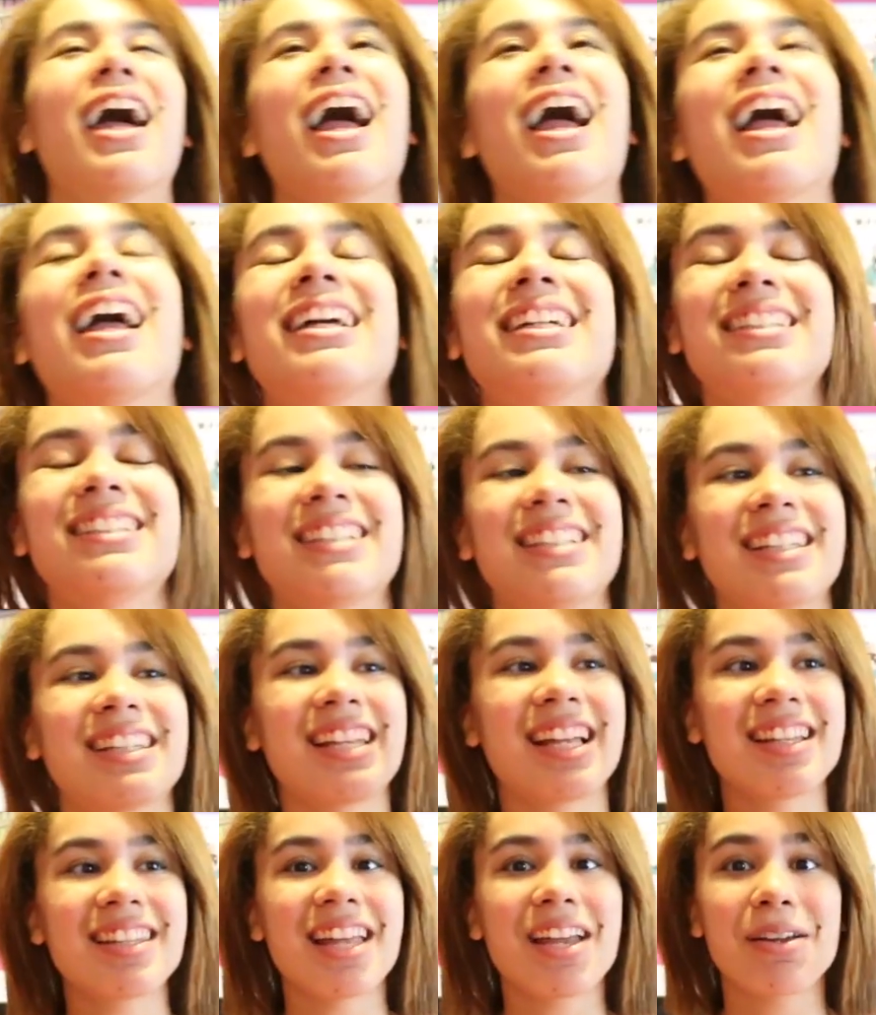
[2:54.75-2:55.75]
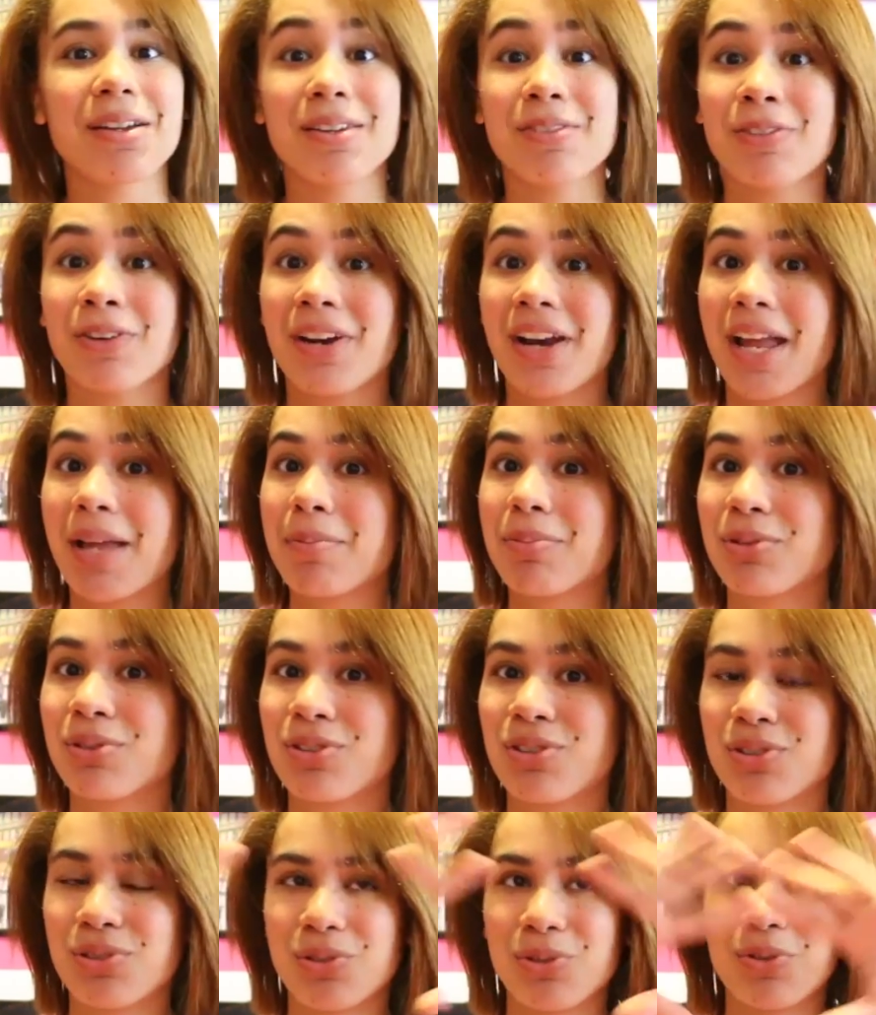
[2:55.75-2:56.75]
And then they were able
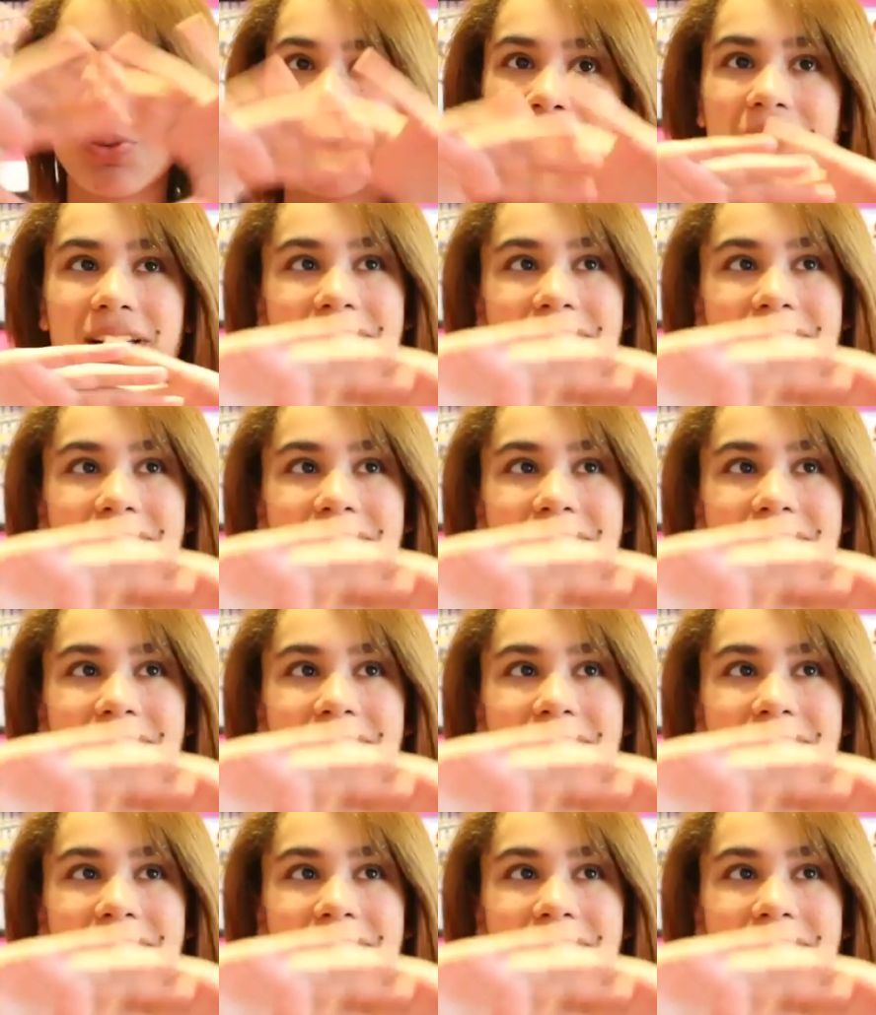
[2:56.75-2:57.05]
to